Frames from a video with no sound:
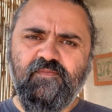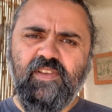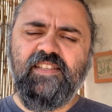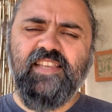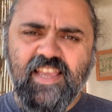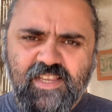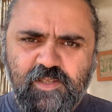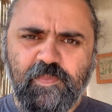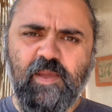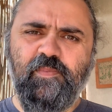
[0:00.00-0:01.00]
It's his
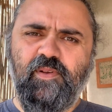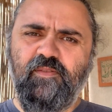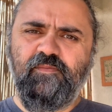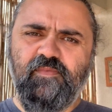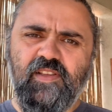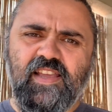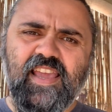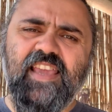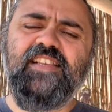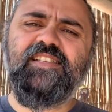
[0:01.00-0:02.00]
people.
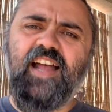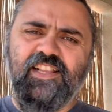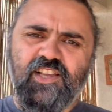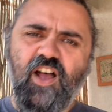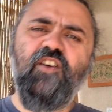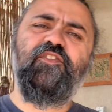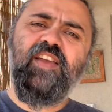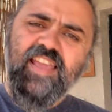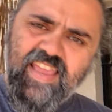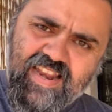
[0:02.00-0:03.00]
He starts off
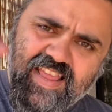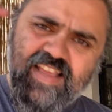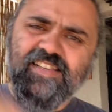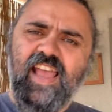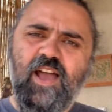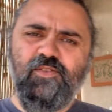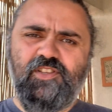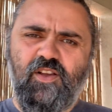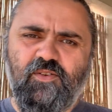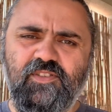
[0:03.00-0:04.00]
in his
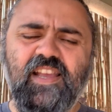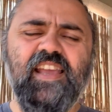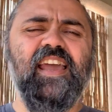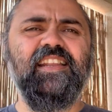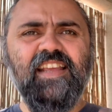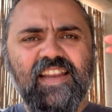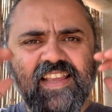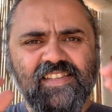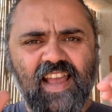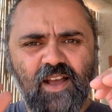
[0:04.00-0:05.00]
household, and in
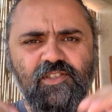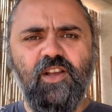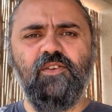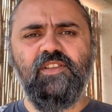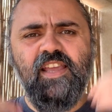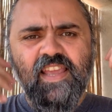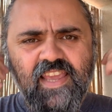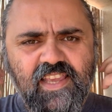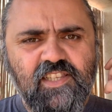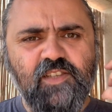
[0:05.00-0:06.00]
his household,
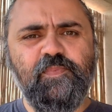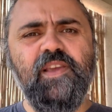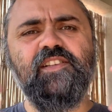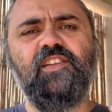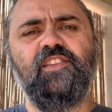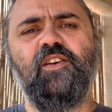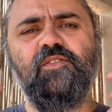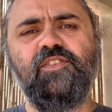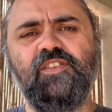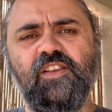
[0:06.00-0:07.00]
he speaks to
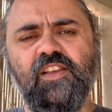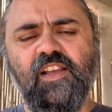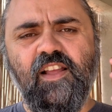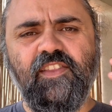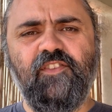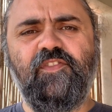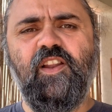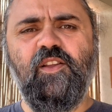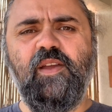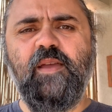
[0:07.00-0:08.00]
those that
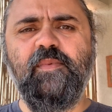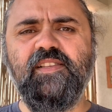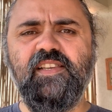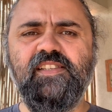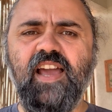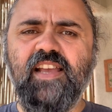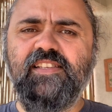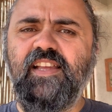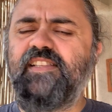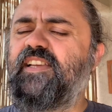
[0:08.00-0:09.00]
follow him and says, guys,
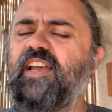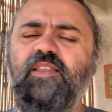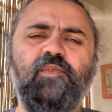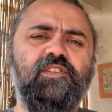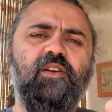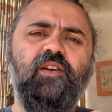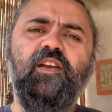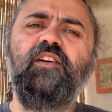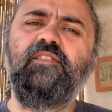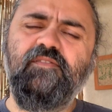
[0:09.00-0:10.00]
get it together. What's going
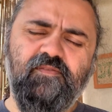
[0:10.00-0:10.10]
on?